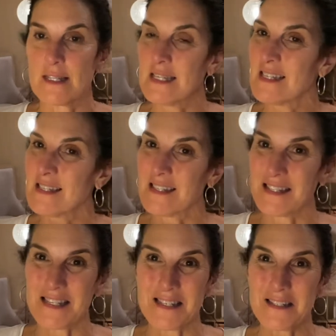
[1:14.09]
This is,
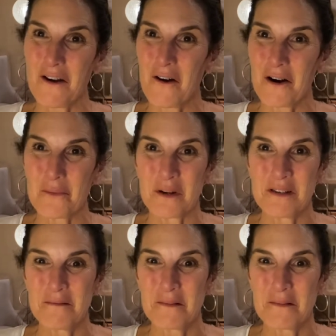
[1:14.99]
this is a hard one.